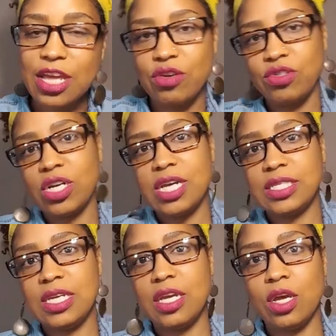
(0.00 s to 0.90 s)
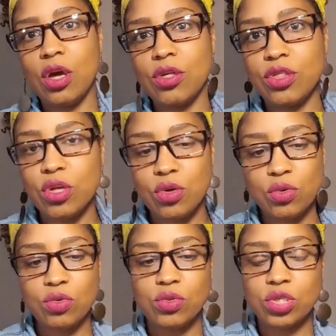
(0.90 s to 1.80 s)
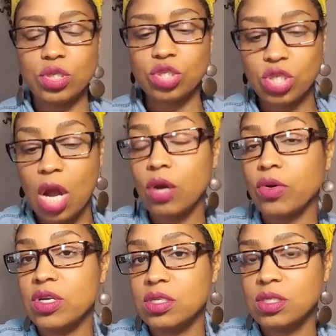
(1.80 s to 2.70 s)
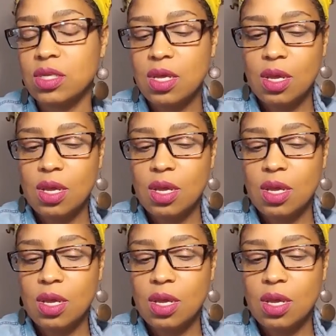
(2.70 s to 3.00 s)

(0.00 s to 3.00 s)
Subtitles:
energizing those chakras.